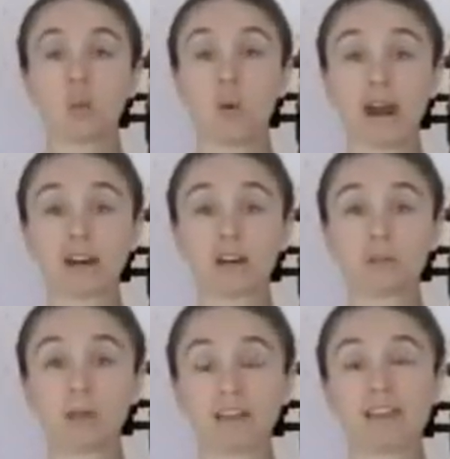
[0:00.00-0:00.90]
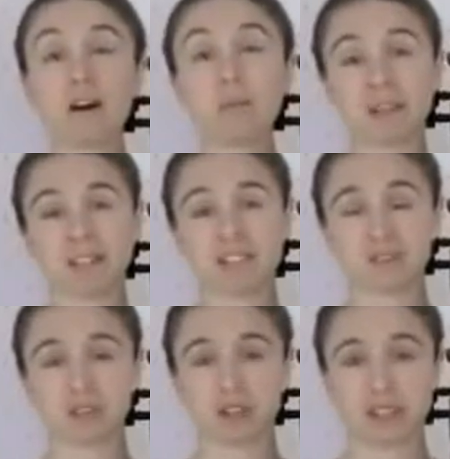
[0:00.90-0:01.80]
Where my thumb
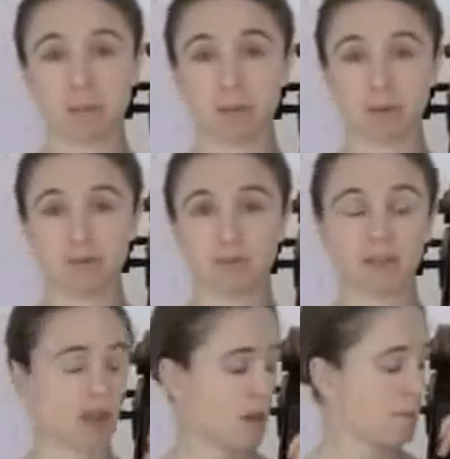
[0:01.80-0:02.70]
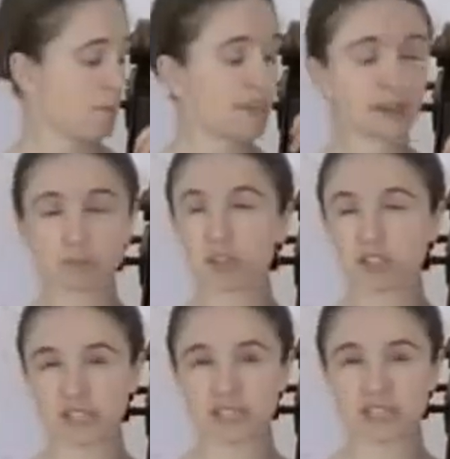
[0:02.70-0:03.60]
is, for example. My thumb, you'll
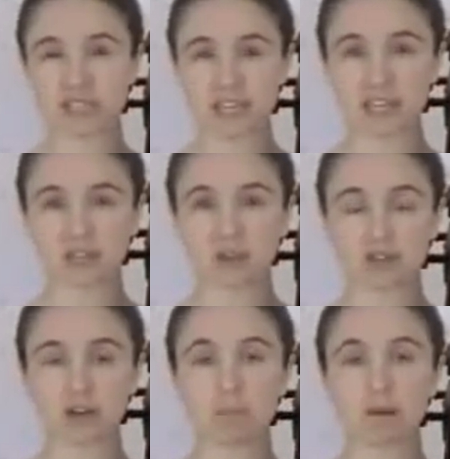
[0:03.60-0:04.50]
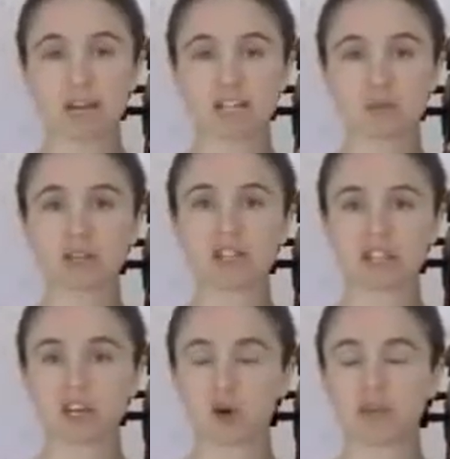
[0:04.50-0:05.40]
see it in a second closer up, but I just want
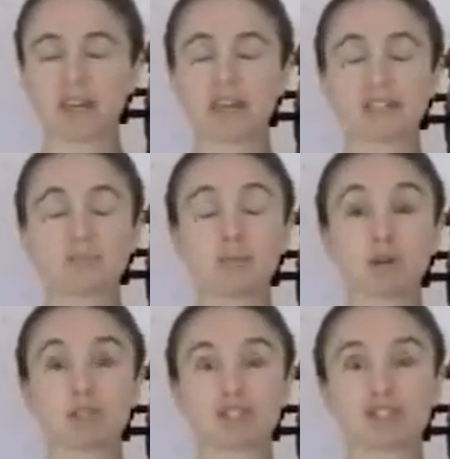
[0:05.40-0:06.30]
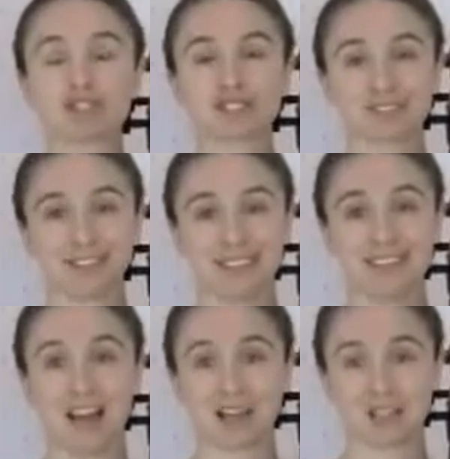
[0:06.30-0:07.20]
you to know that it is most
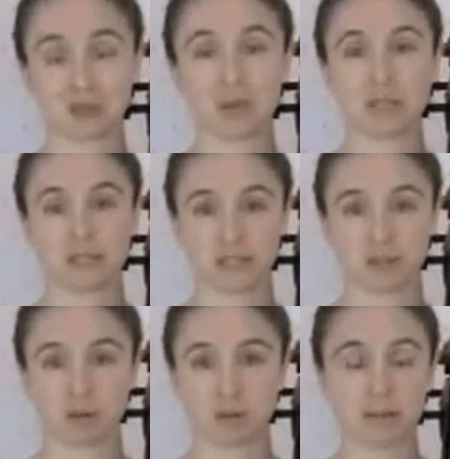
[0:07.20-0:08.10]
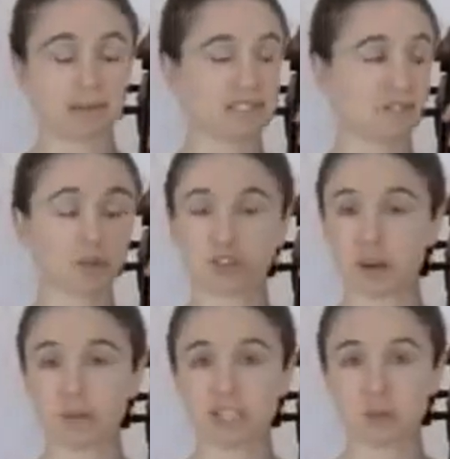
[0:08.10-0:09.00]
certainly not squeezing. Okay? Because if your
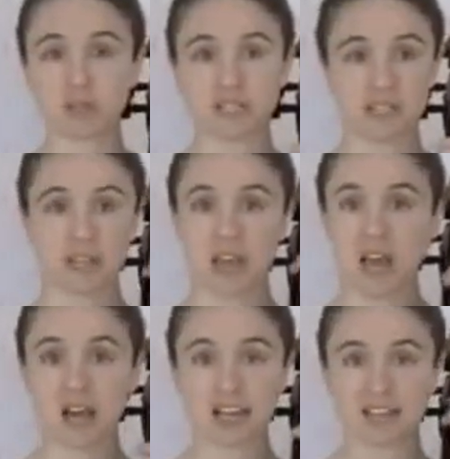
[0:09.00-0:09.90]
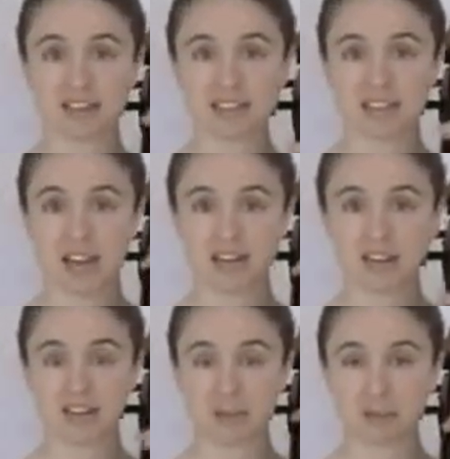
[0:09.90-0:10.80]
thumb is squeezing, again, this kind
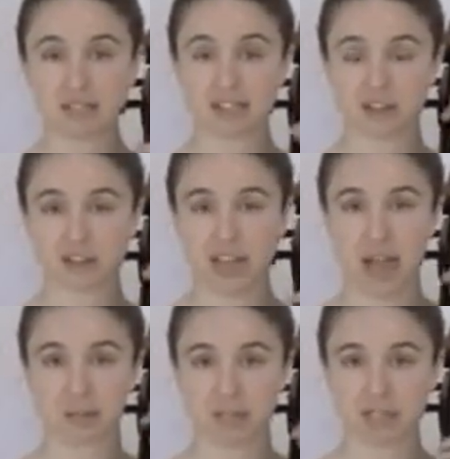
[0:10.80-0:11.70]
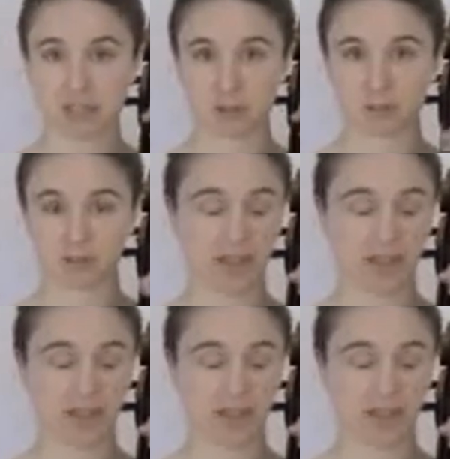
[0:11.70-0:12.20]
of thing might start to happen to you.